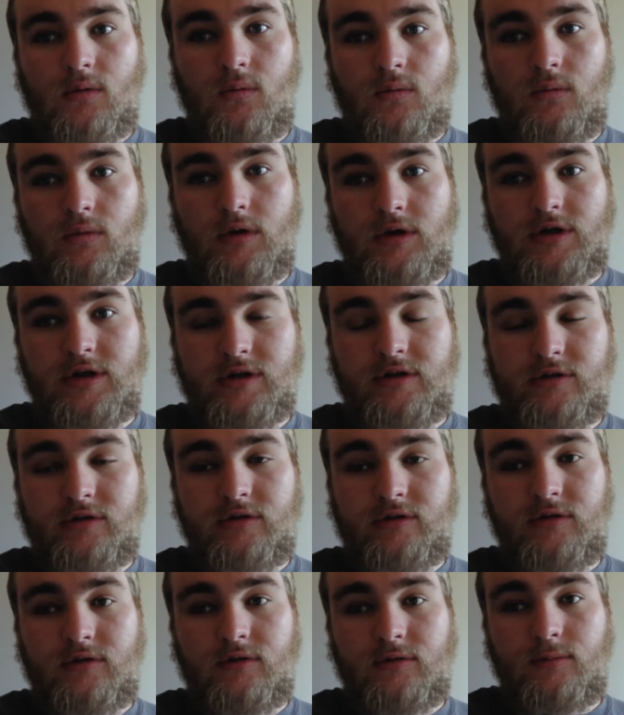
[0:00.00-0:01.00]
we
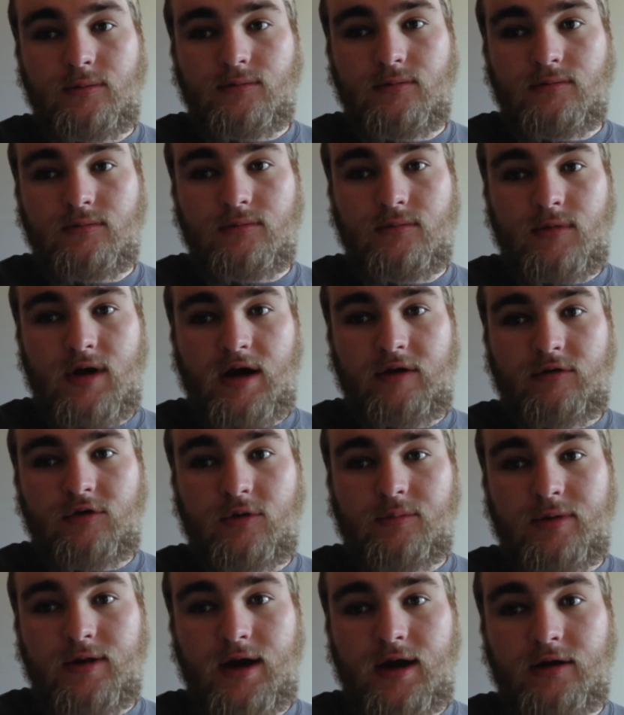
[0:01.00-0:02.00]
just have new
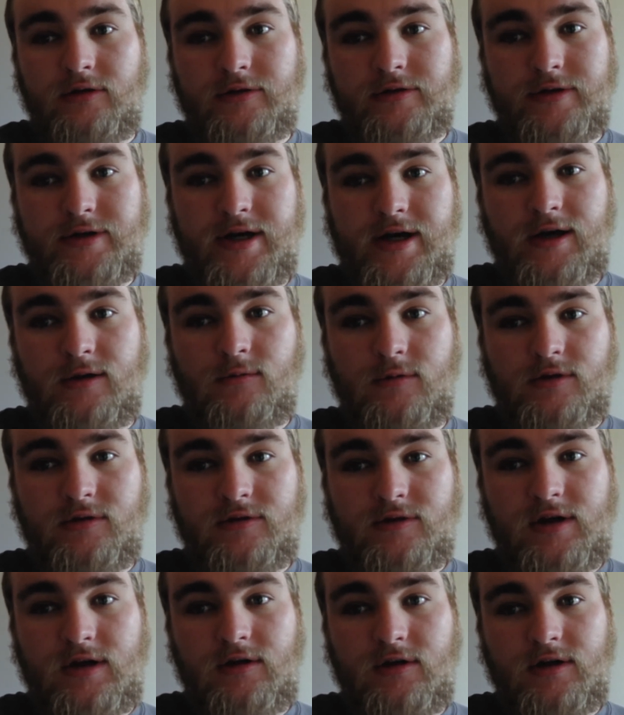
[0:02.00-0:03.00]
players in town, as
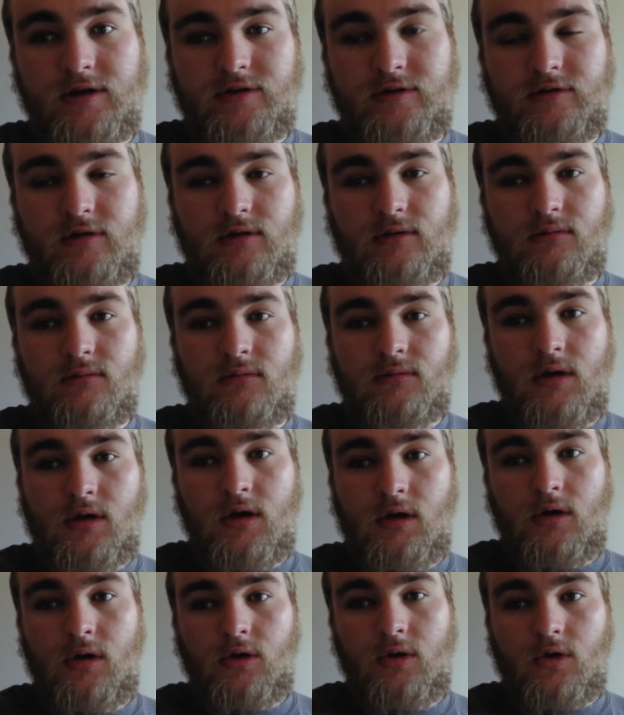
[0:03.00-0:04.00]
Zegras and
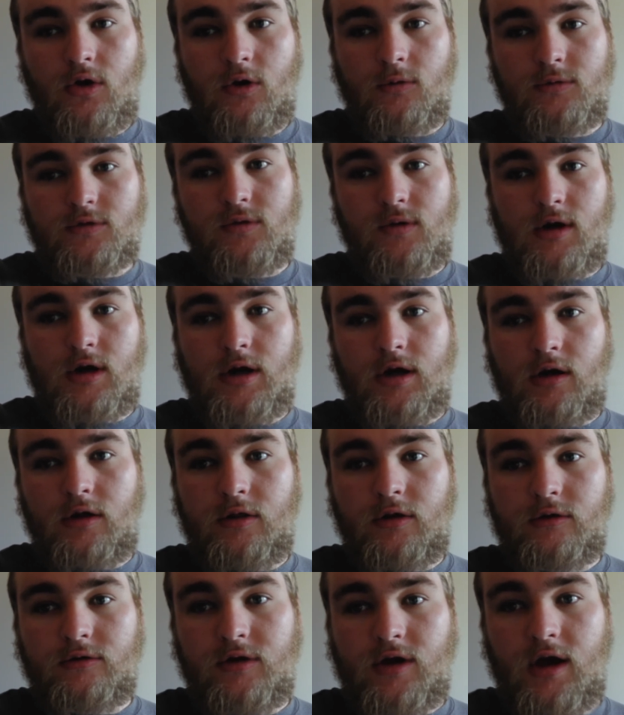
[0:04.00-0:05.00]
Gomtois and all
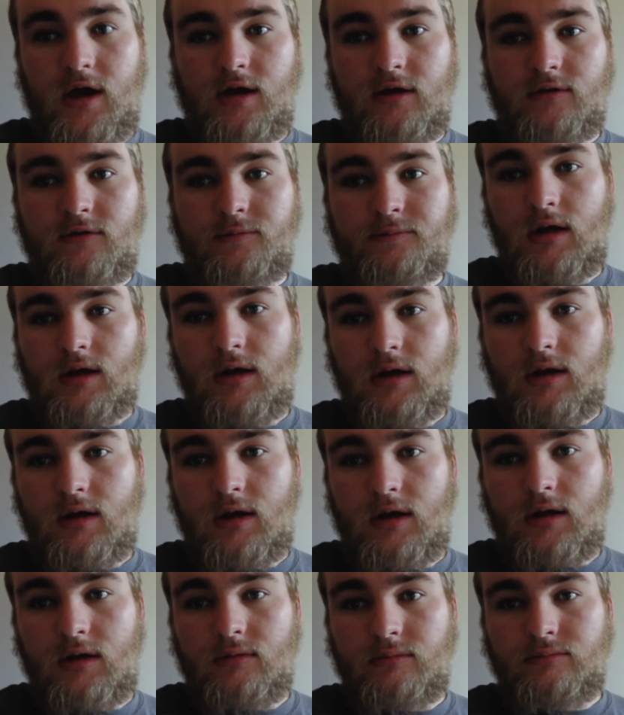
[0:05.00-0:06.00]
those guys.
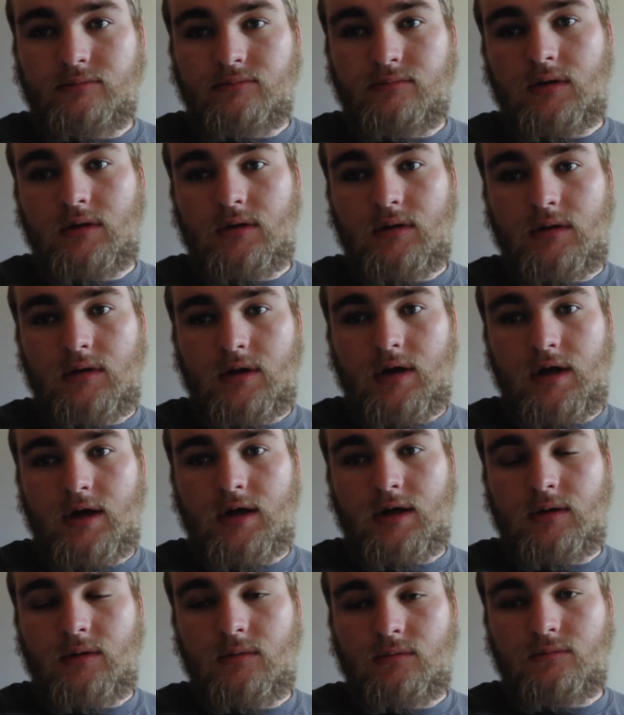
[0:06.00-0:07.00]
And
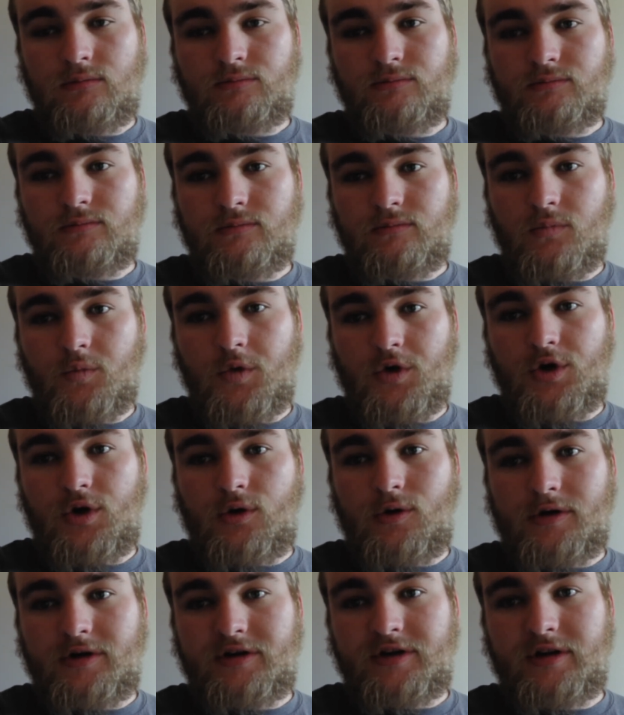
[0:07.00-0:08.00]
we're
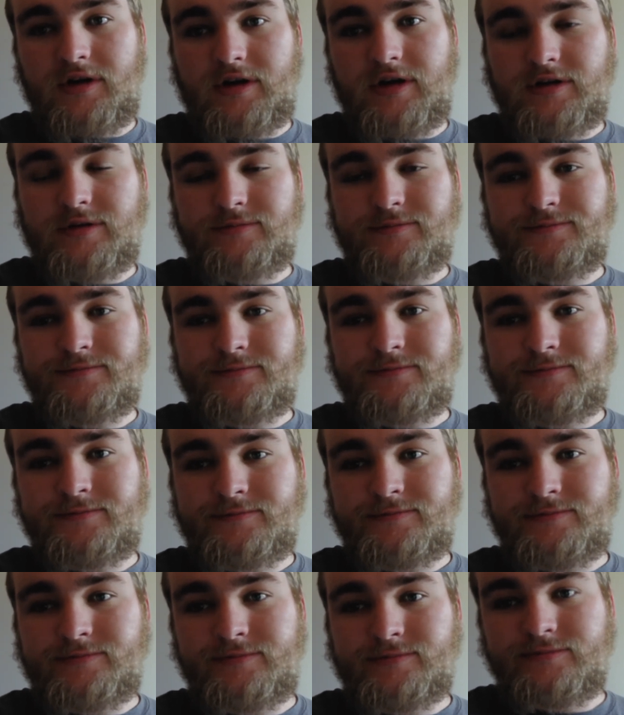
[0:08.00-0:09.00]
going to the
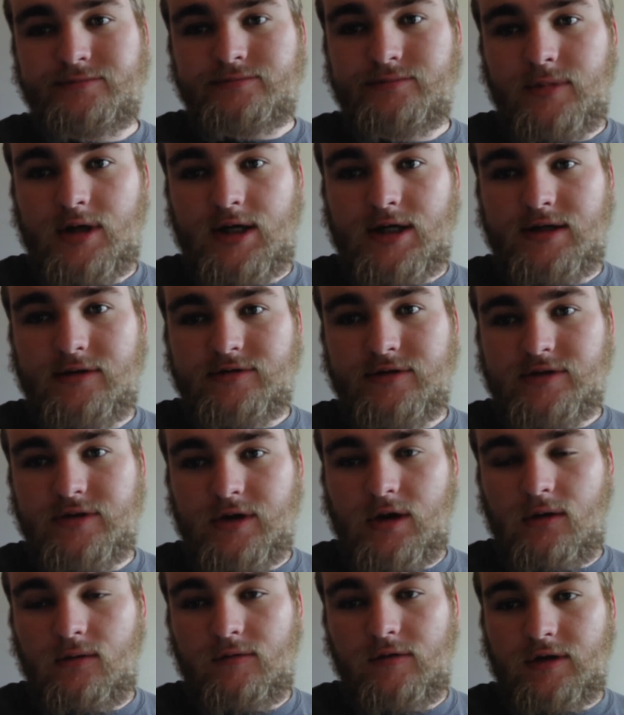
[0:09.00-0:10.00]
playoffs
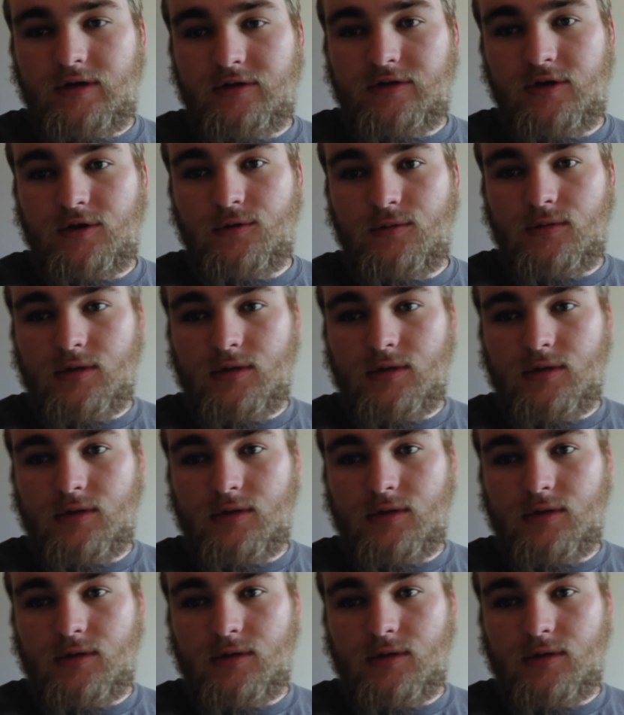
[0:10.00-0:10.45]
hopefully soon.